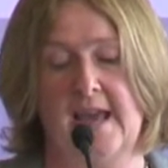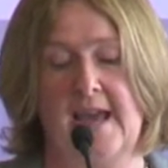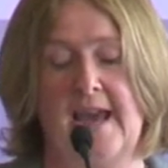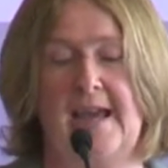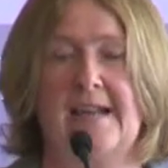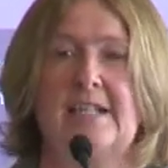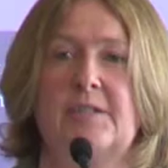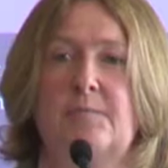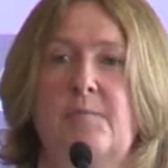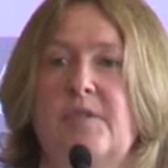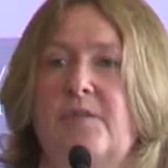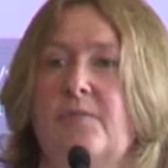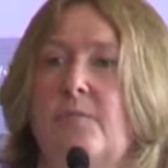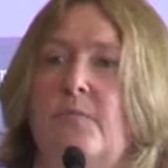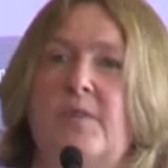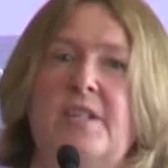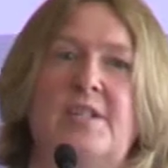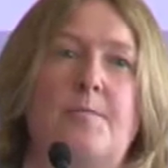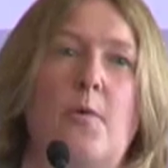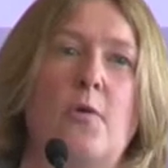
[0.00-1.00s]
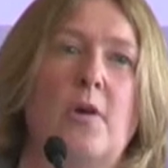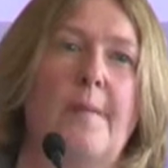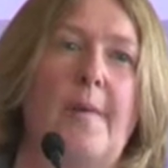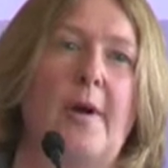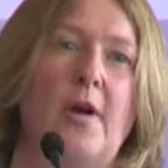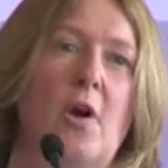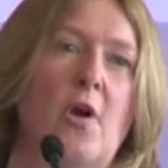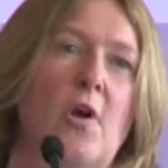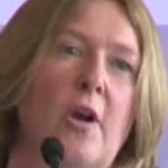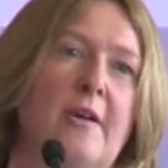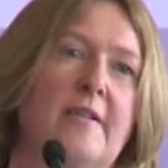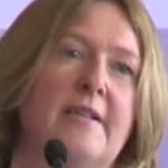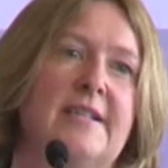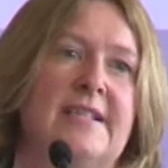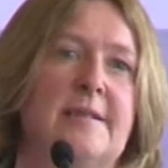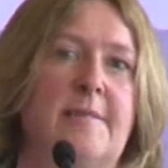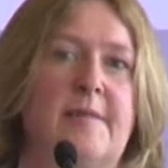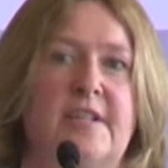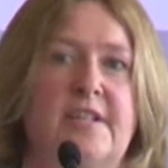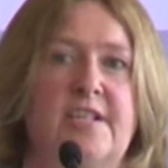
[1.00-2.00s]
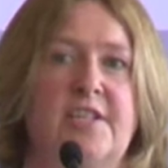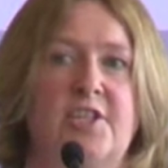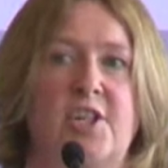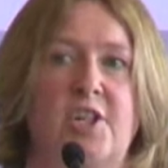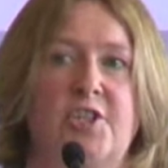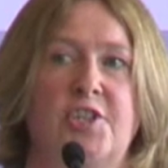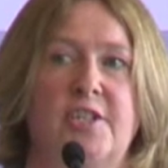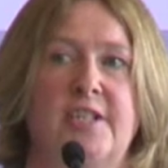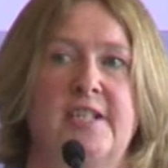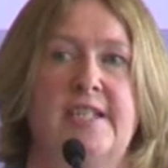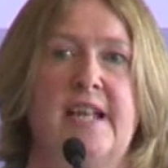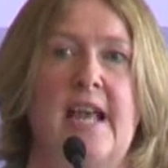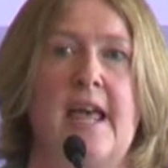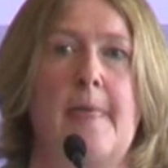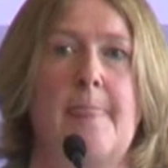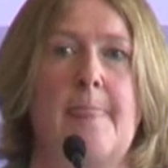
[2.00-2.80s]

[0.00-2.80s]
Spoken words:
And as we spoke about earlier in some of the discussions,